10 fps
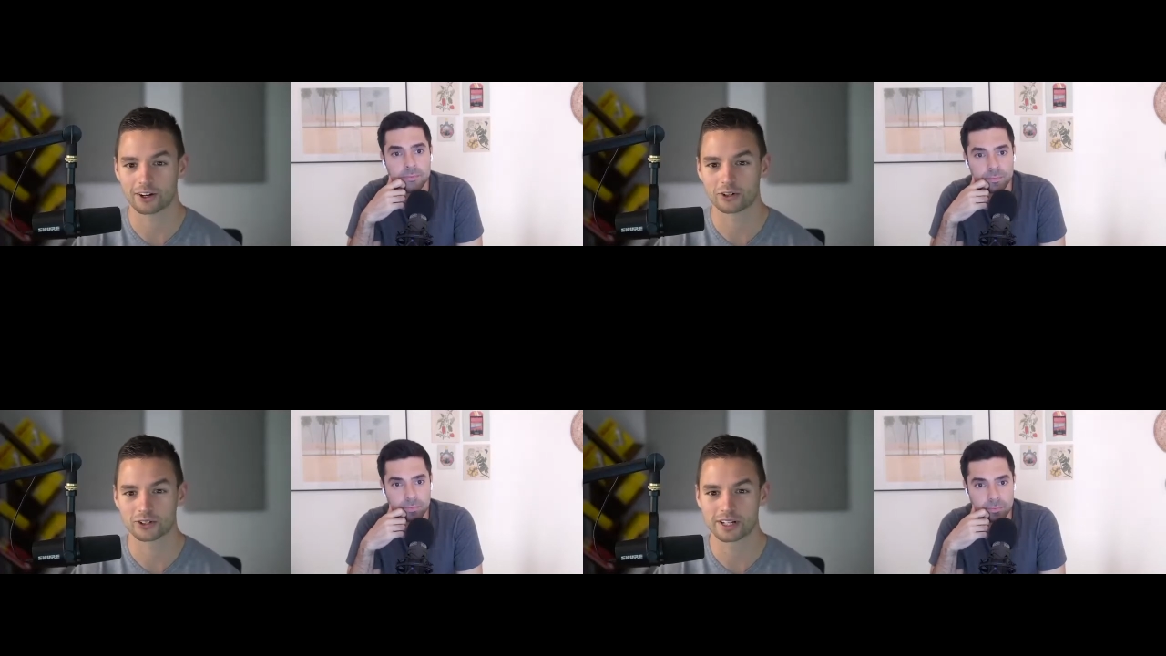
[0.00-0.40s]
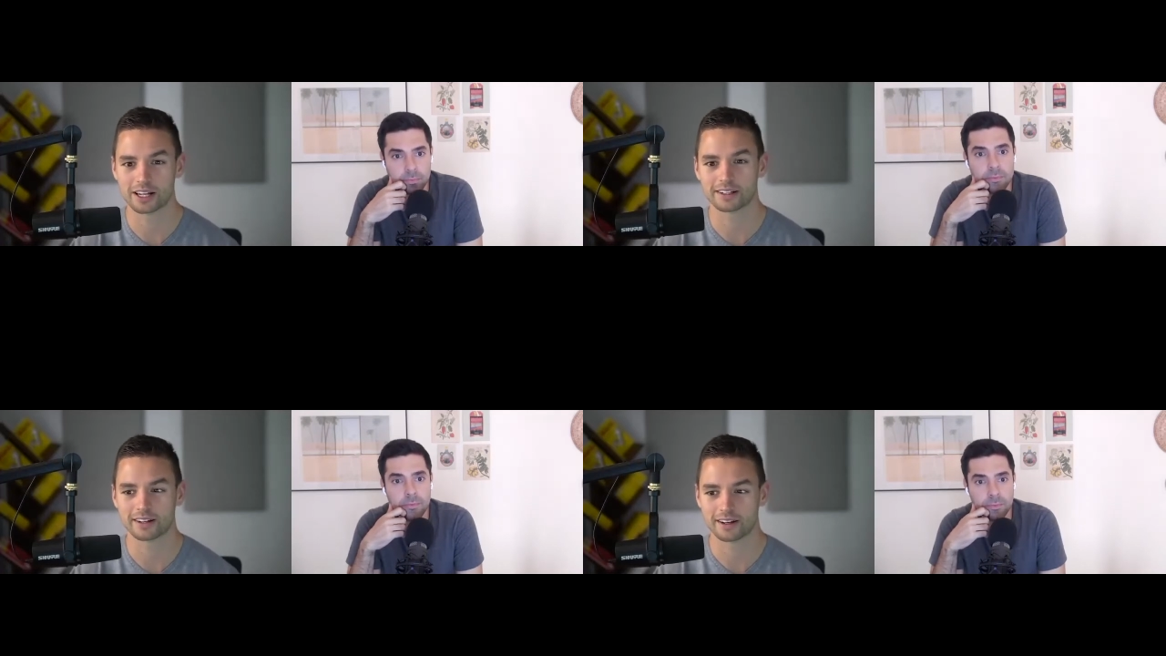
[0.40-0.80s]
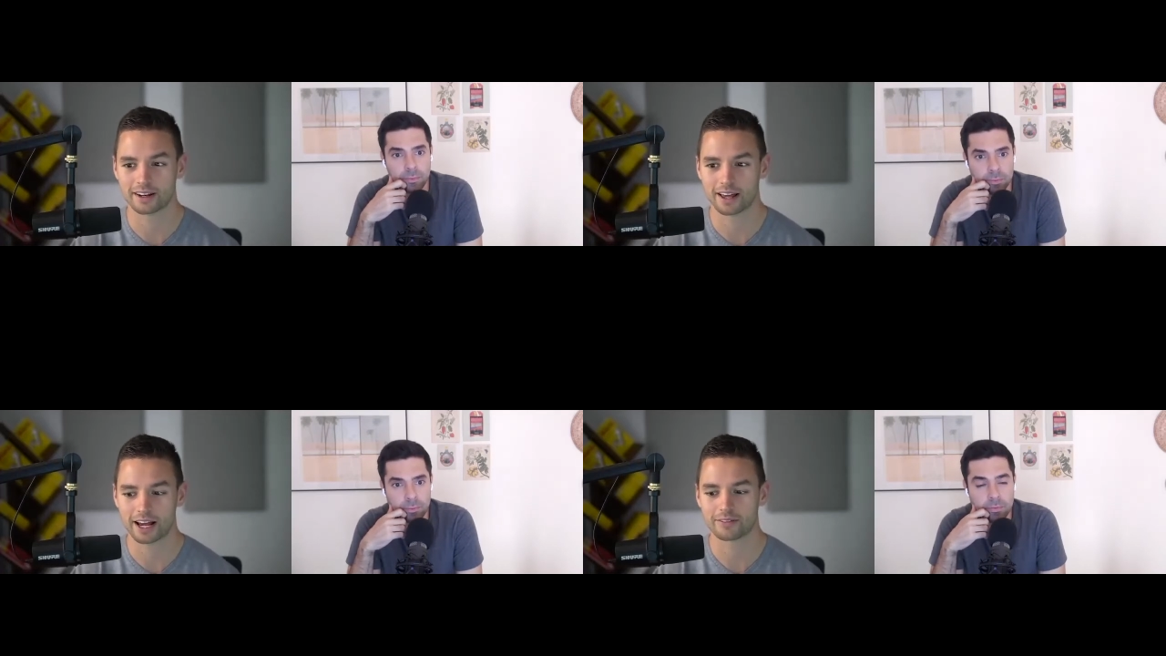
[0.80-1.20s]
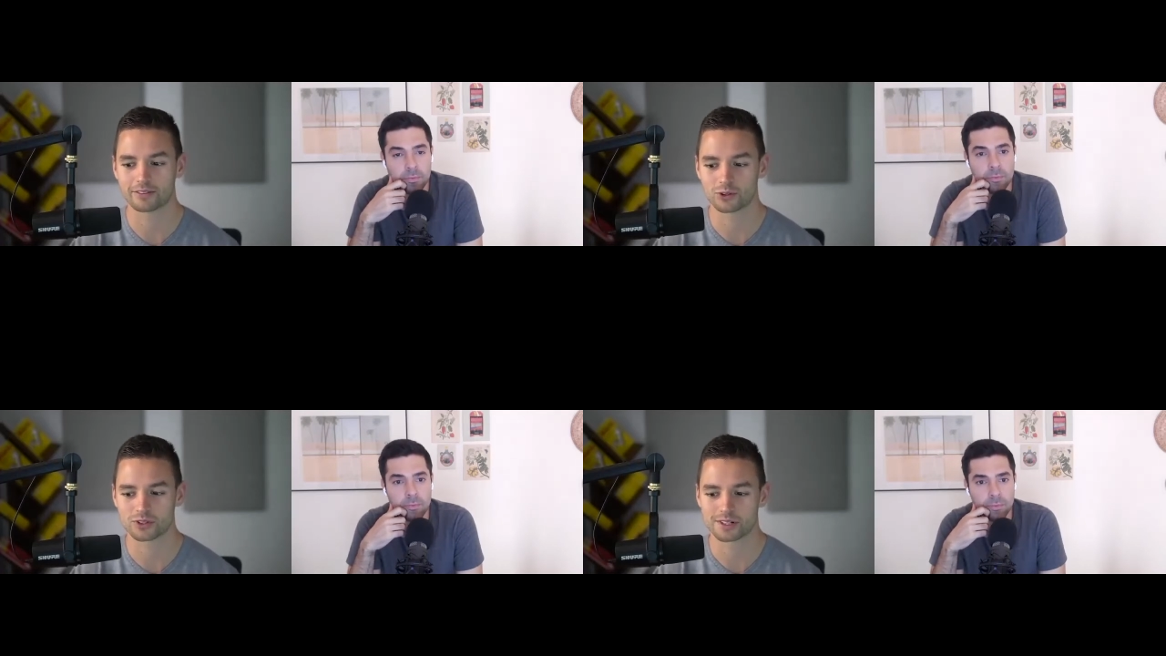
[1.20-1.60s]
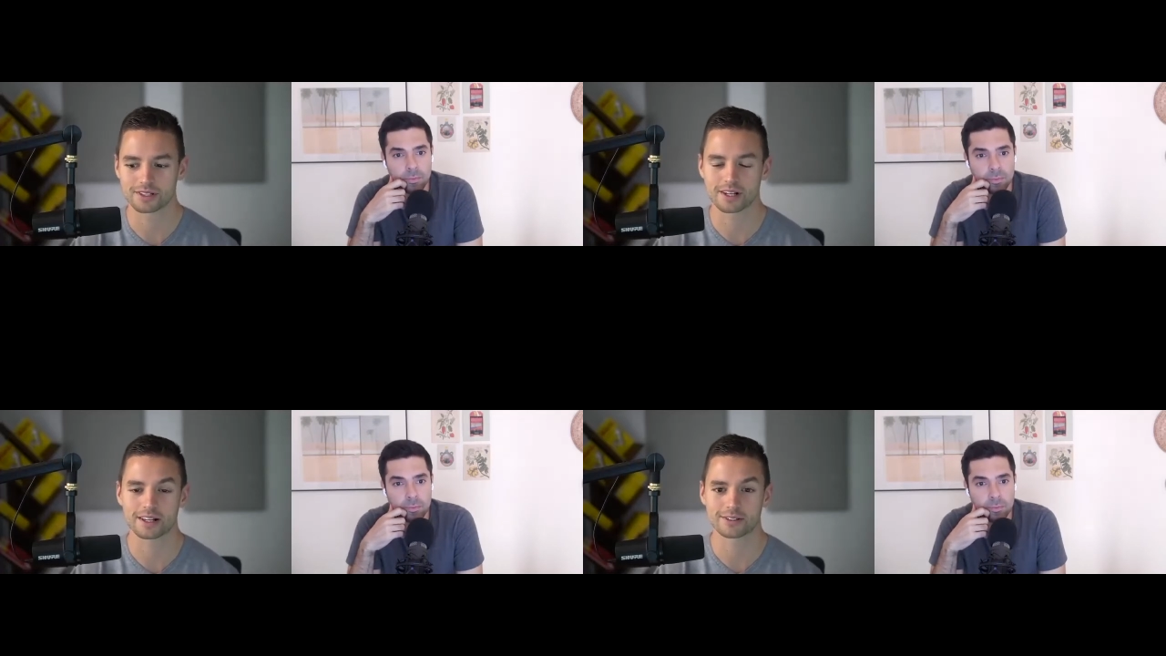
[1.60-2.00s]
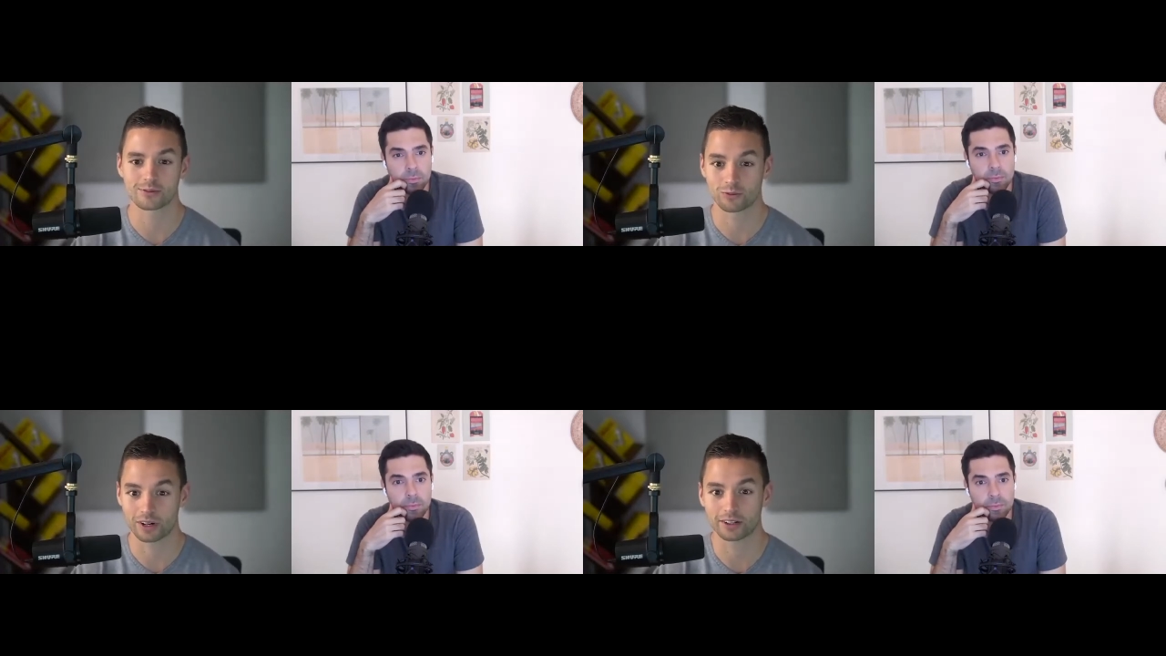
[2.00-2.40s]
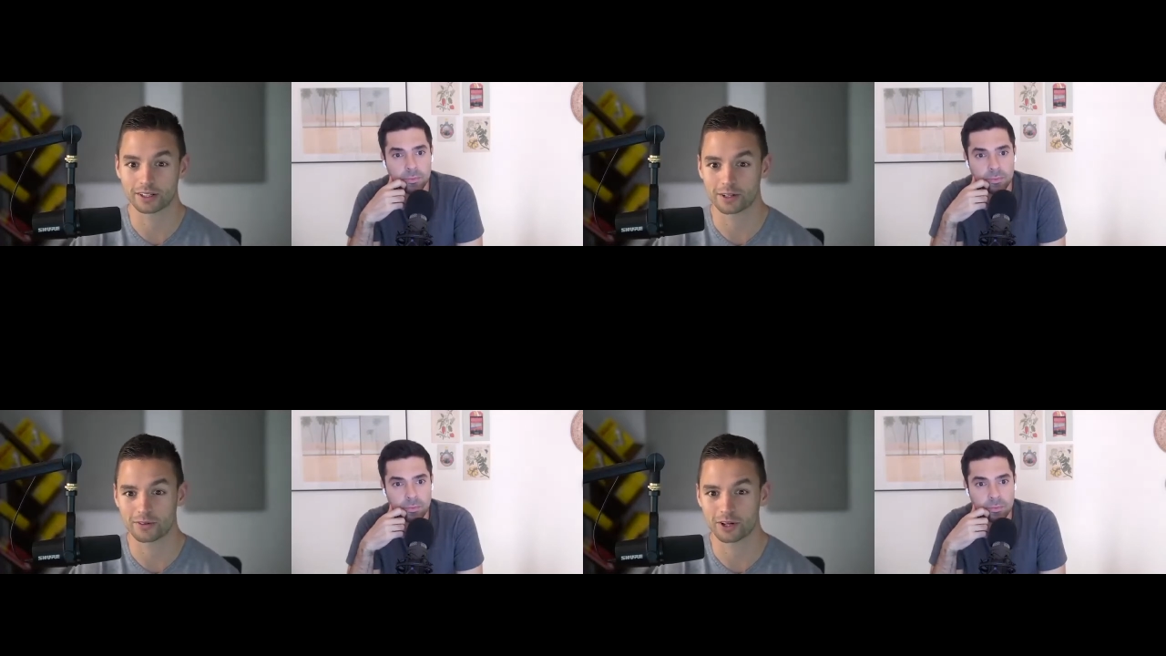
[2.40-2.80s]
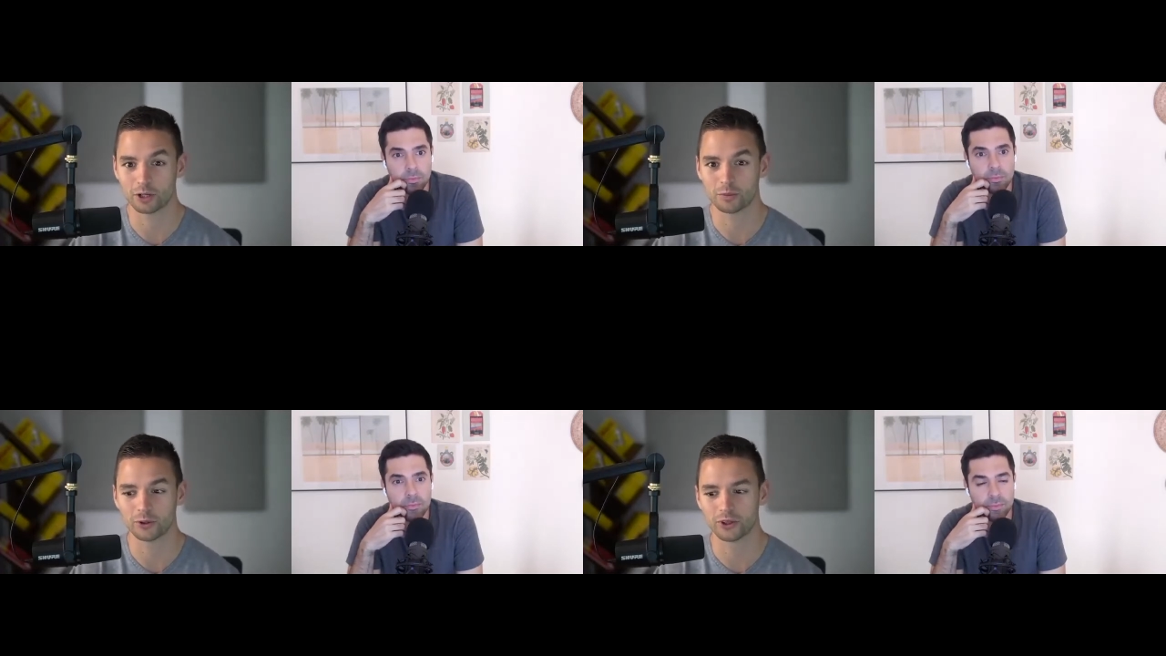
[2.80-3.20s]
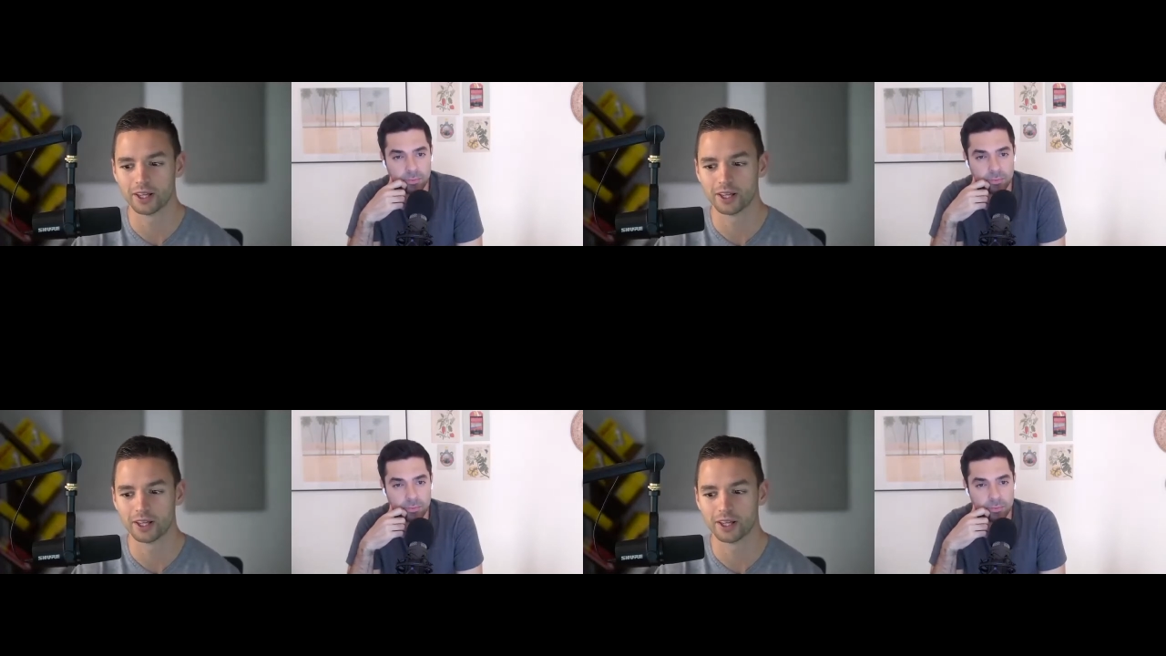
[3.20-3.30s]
Speaker 1: understand it and have those insights readily available